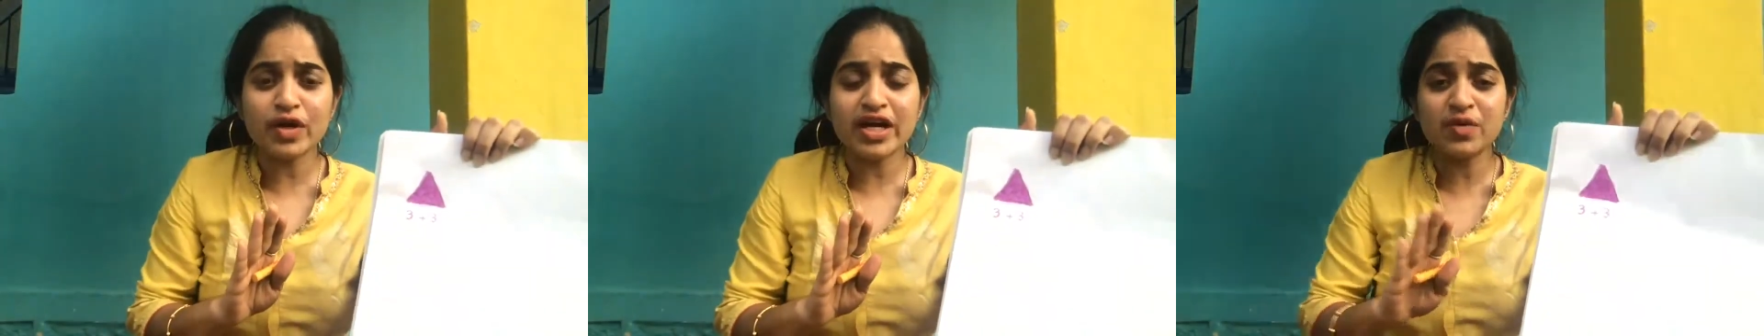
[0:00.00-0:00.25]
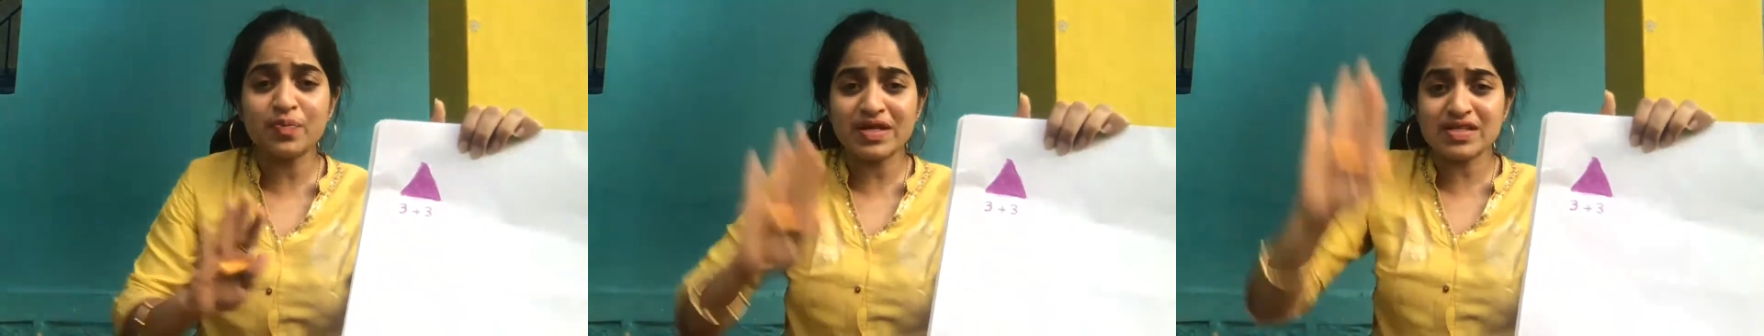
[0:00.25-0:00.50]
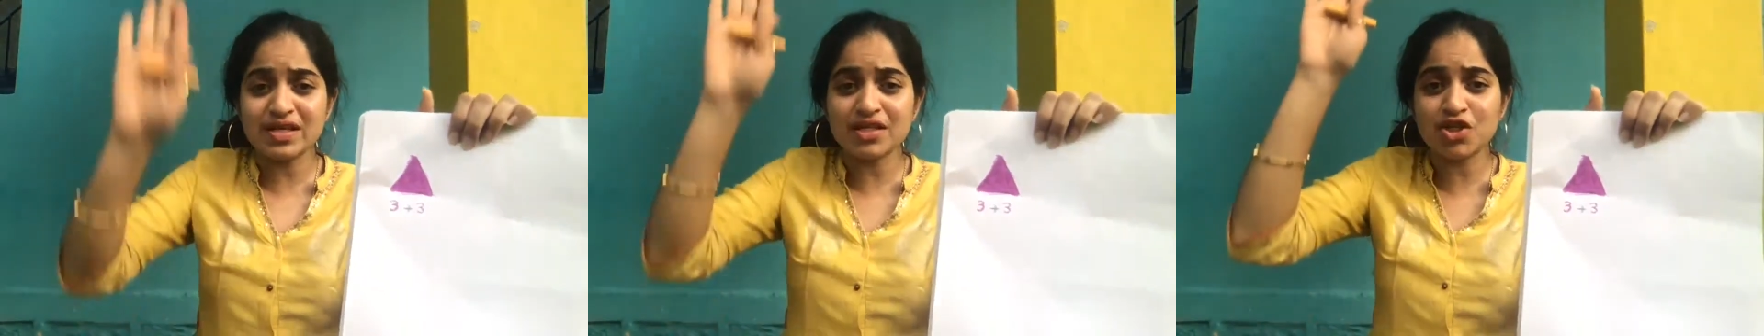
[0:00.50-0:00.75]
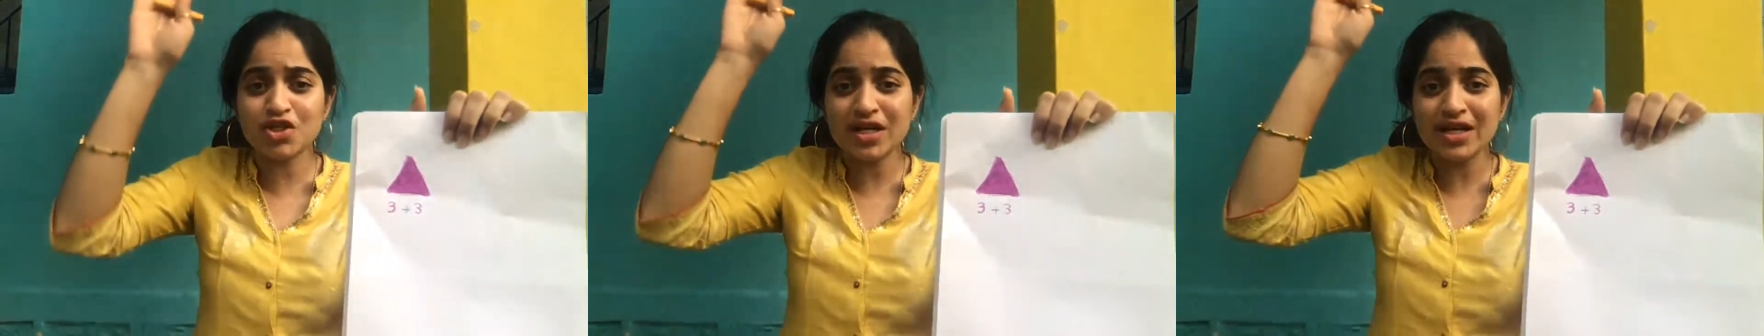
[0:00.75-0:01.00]
eat pizza
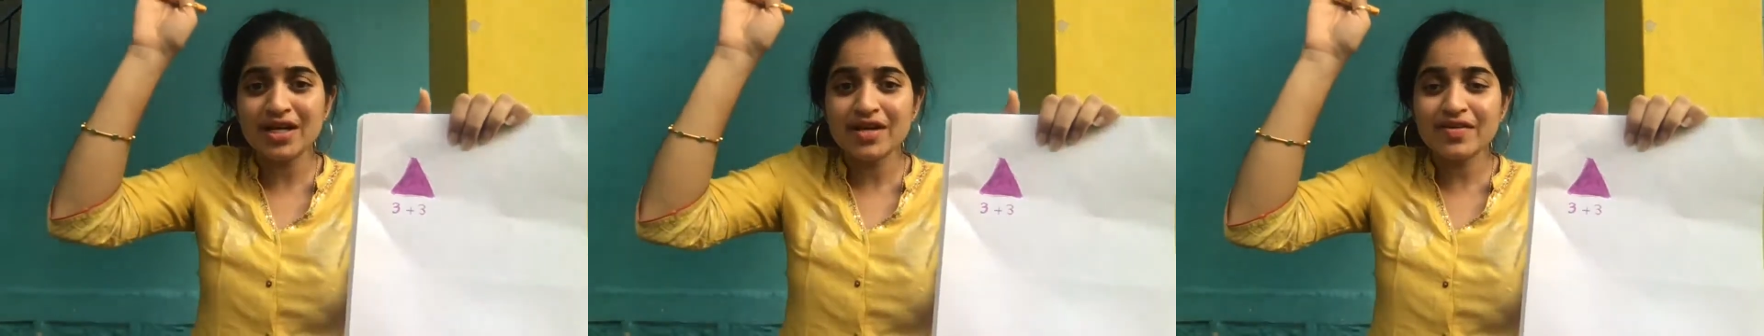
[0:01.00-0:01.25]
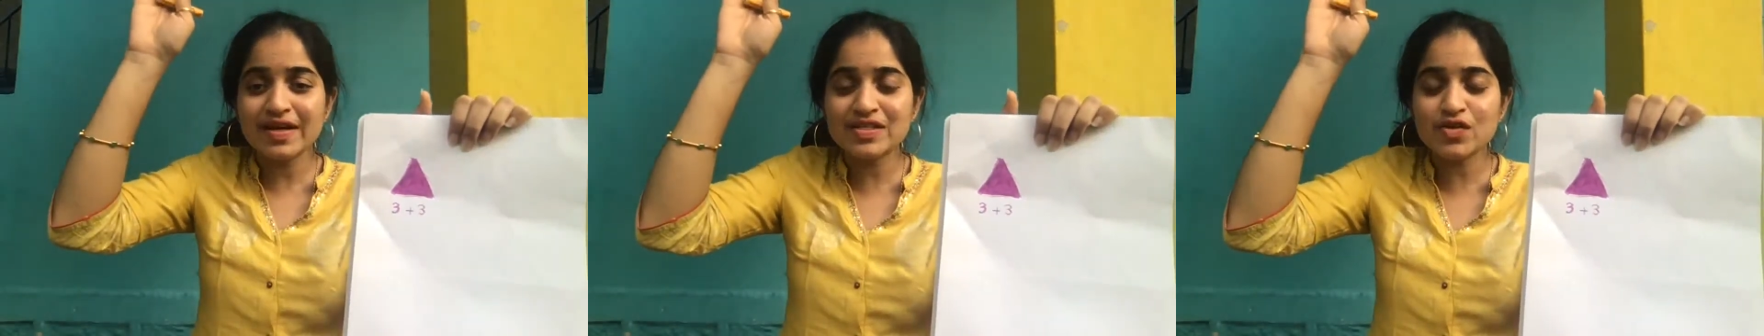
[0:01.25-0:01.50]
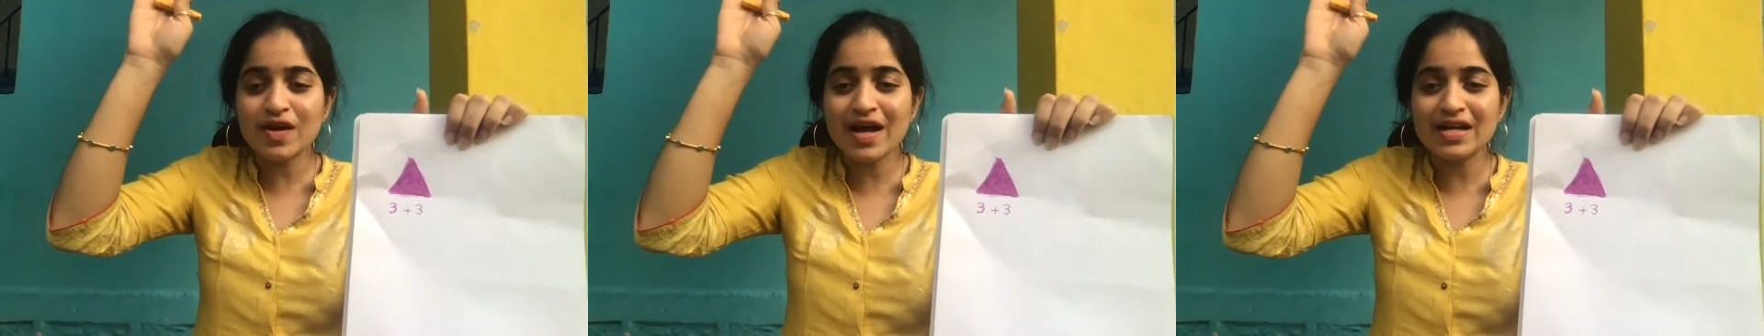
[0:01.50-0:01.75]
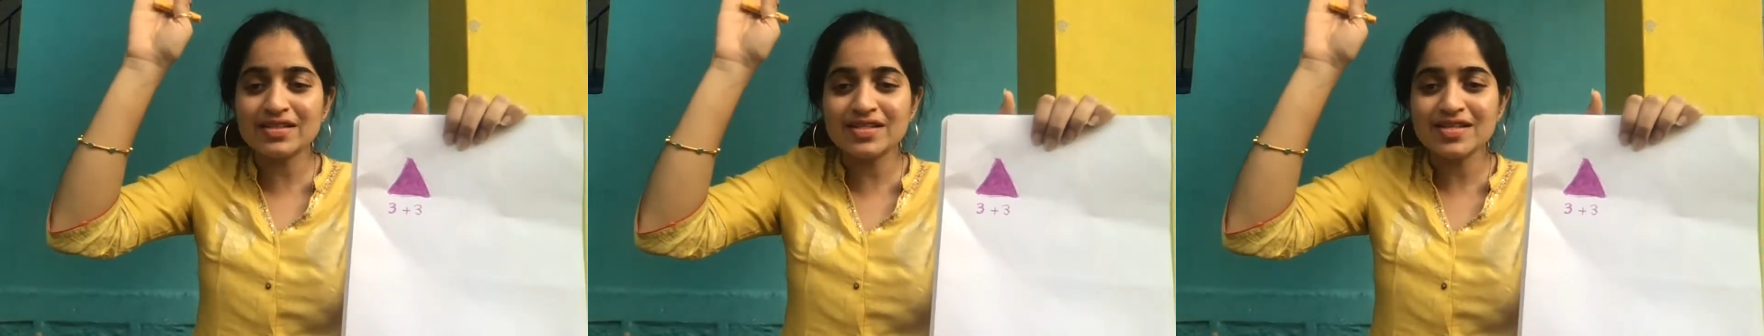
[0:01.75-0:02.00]
today? Raise your
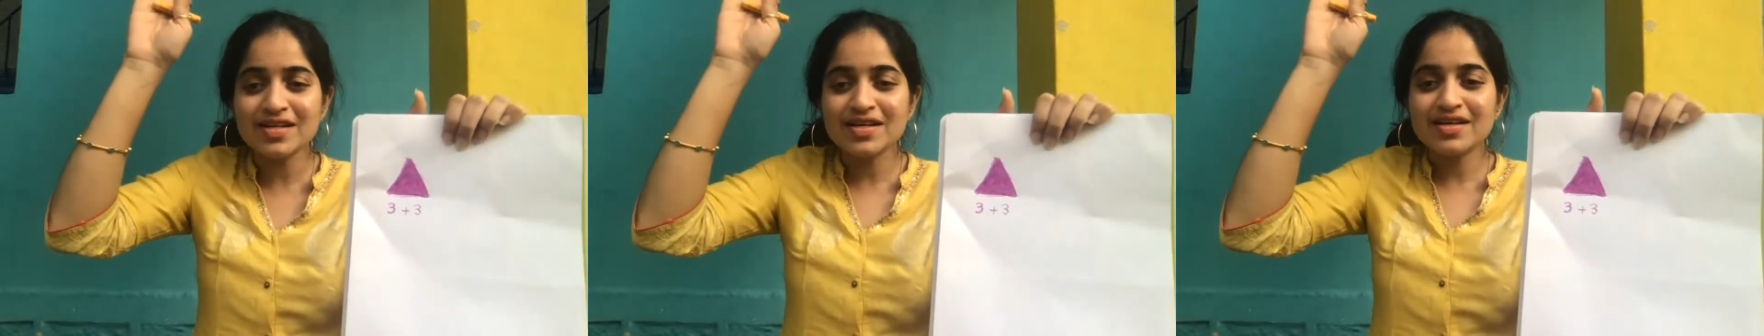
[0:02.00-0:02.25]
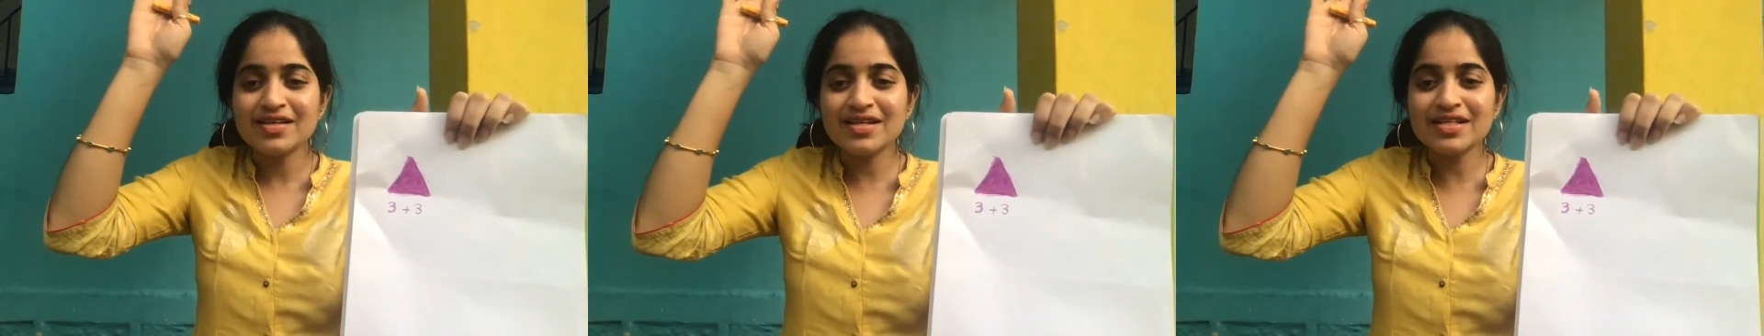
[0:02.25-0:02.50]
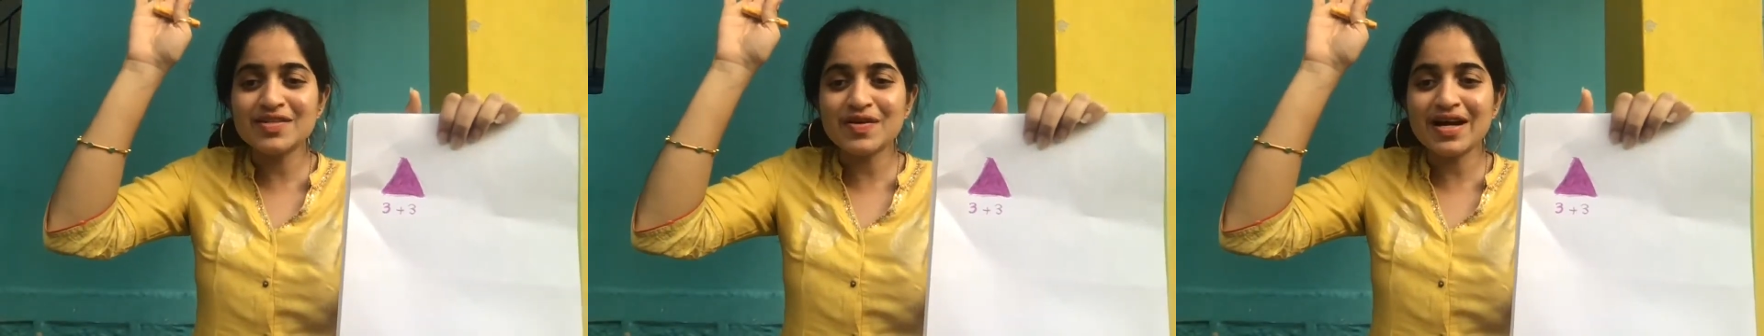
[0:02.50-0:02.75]
hands. Raise your